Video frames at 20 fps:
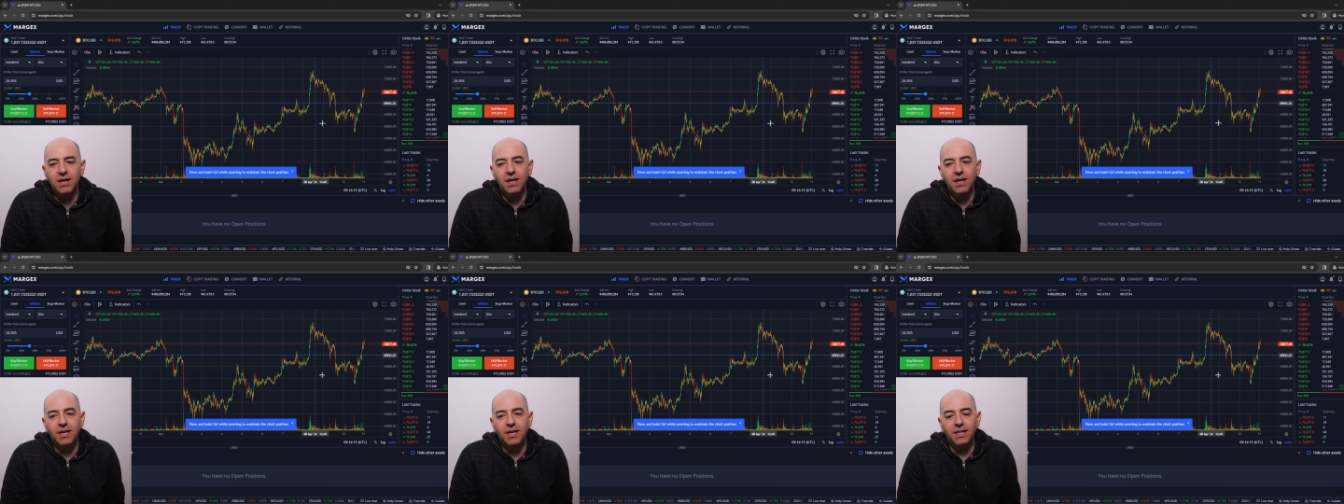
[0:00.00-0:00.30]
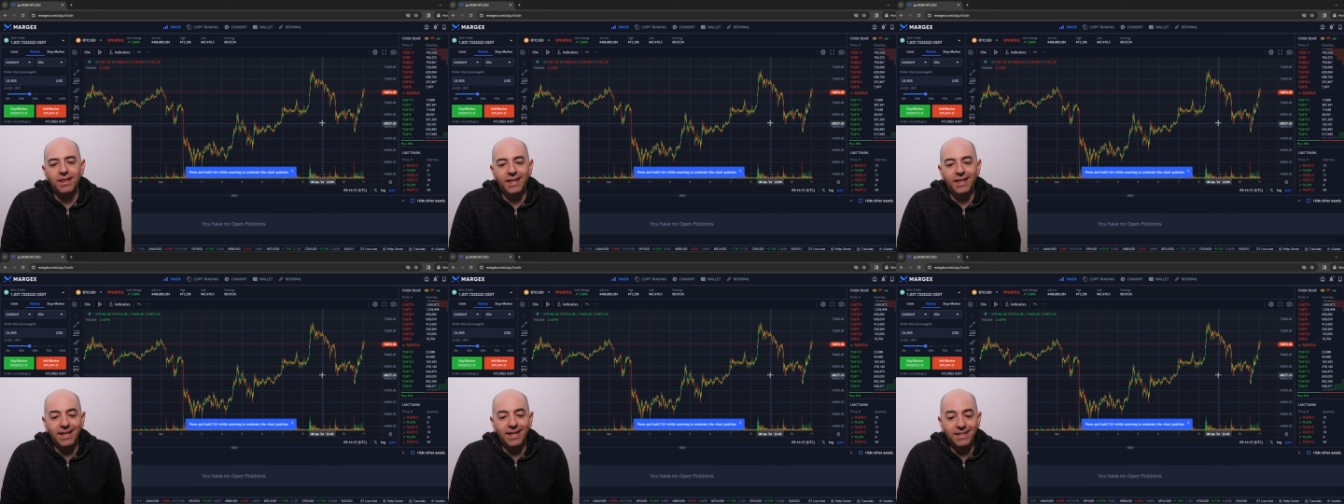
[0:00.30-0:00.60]

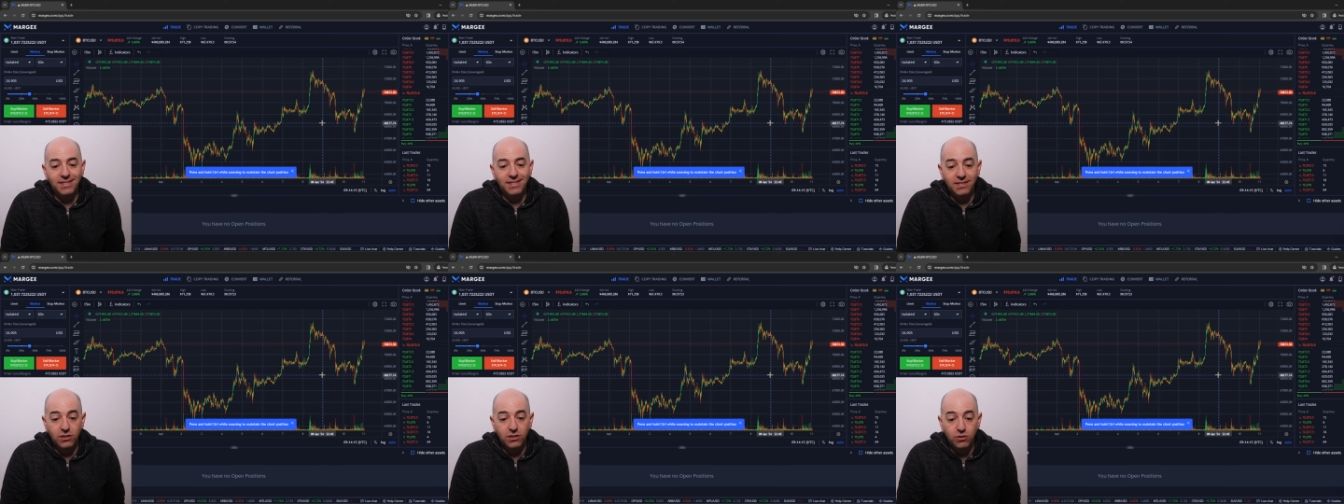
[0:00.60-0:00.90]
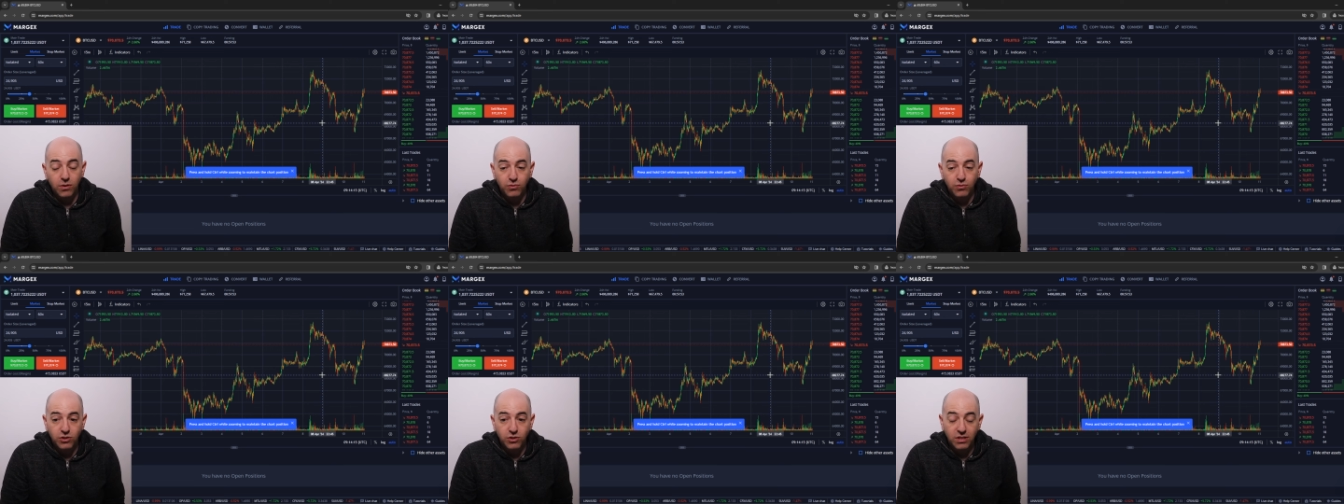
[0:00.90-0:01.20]
Link is in the
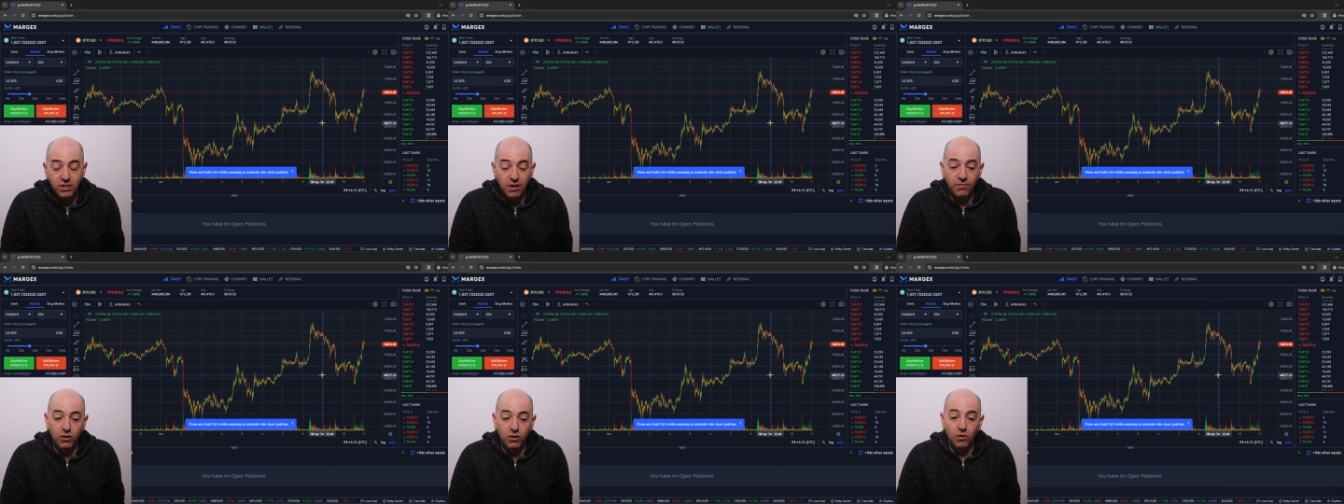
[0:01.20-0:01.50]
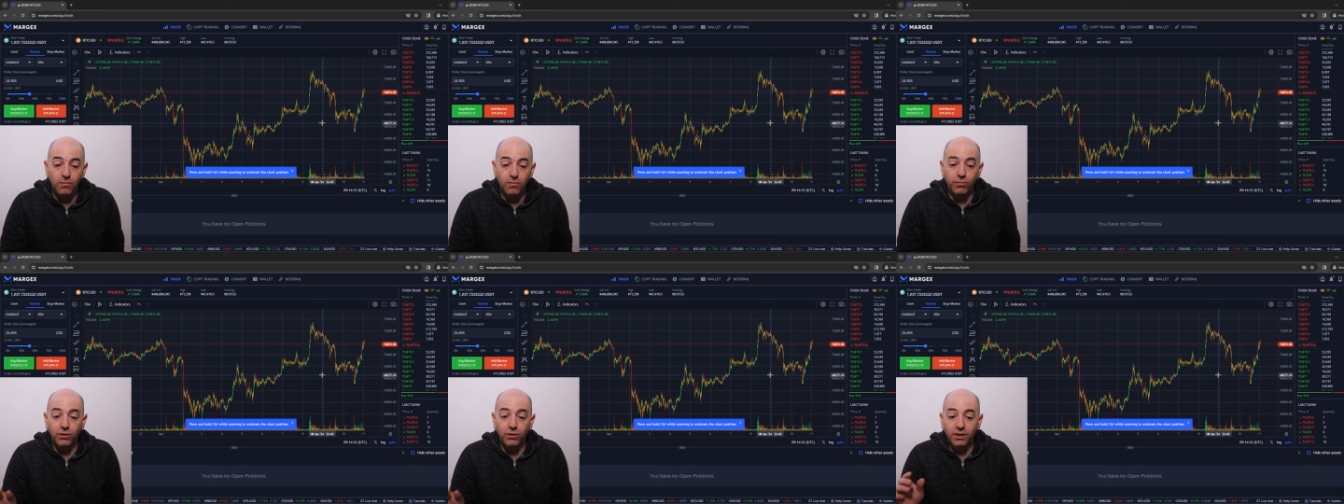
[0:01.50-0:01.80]
description down below.
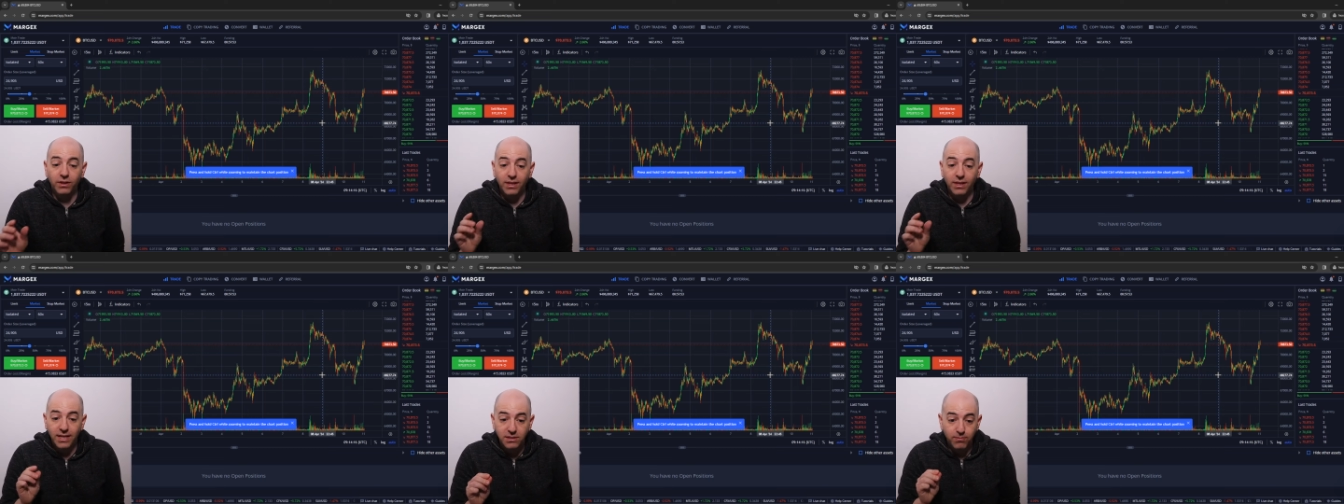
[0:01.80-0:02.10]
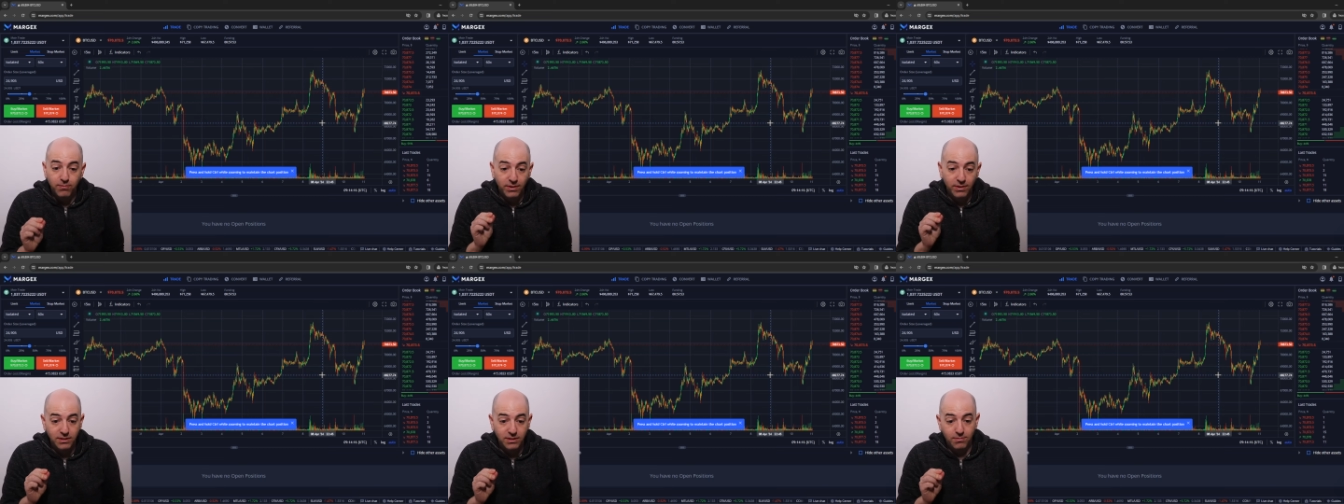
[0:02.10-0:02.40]
Please
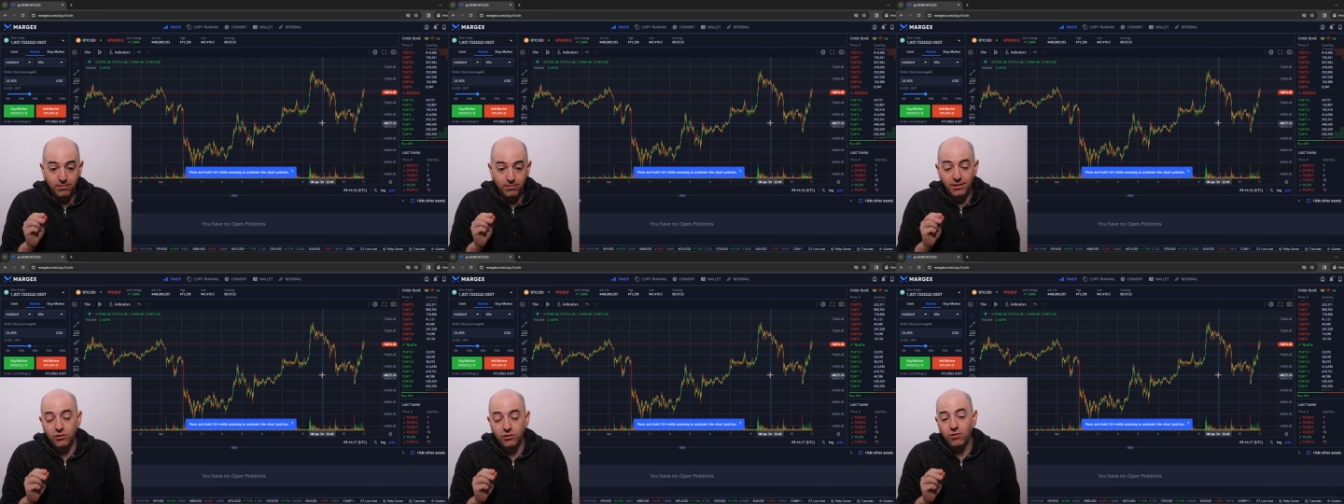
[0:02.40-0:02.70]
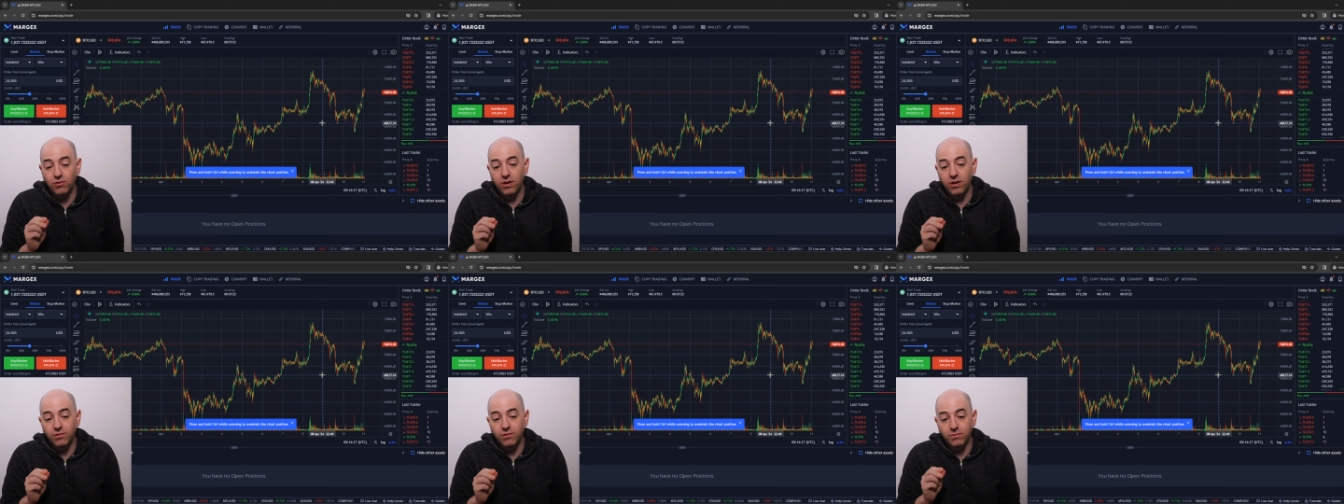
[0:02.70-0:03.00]

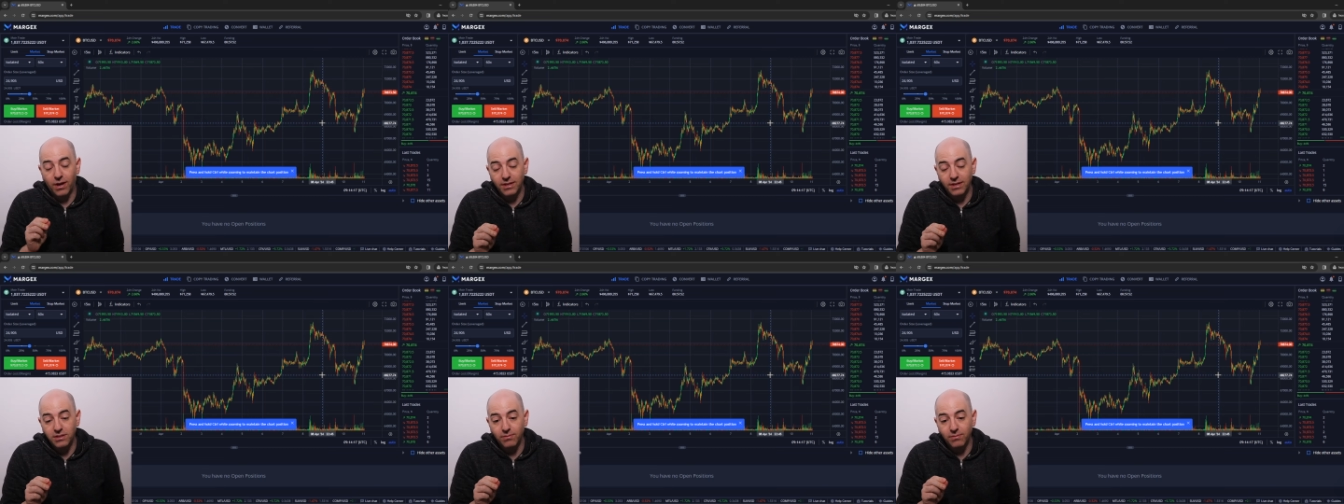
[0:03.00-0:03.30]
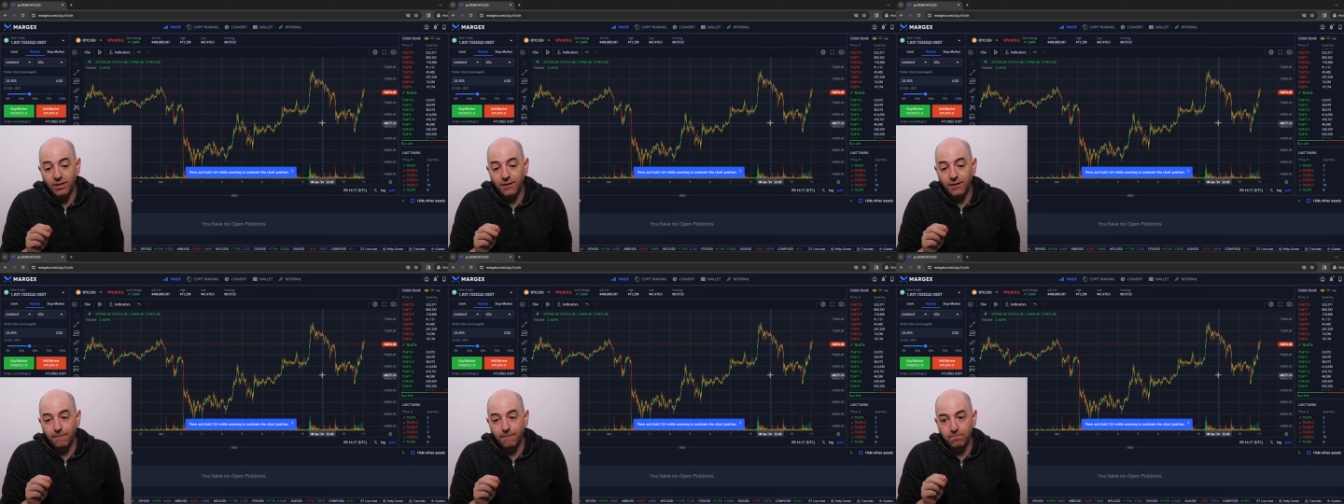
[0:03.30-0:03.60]
trade
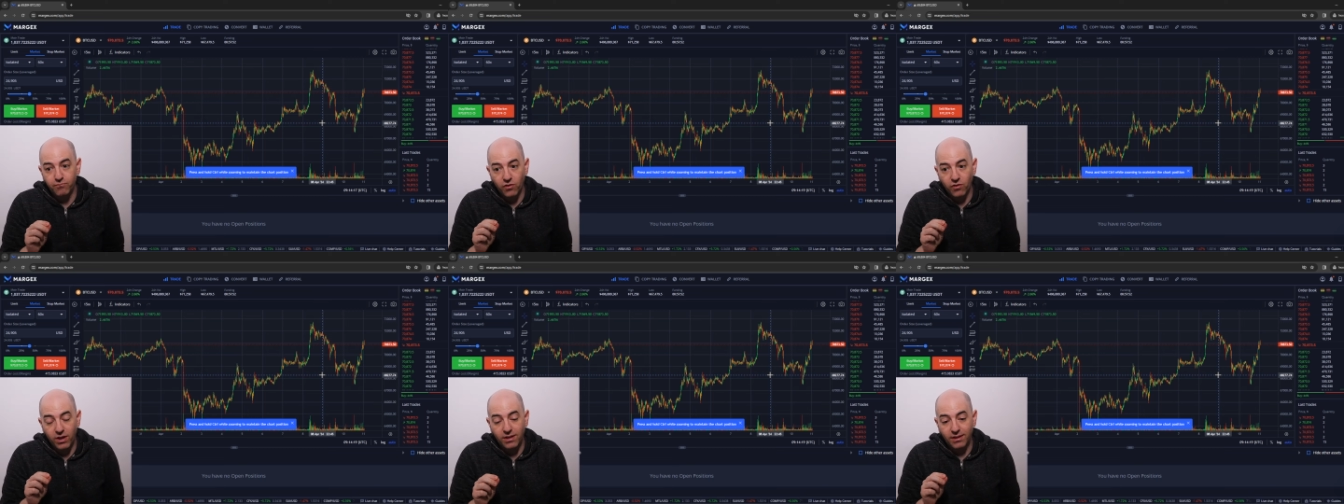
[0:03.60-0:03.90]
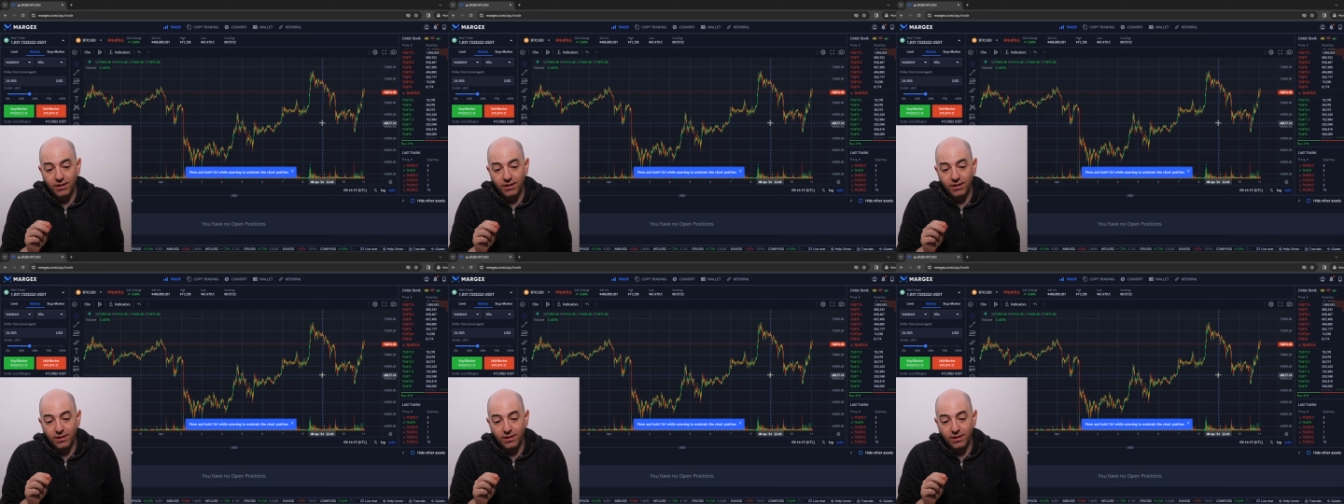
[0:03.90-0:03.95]
responsibly, right?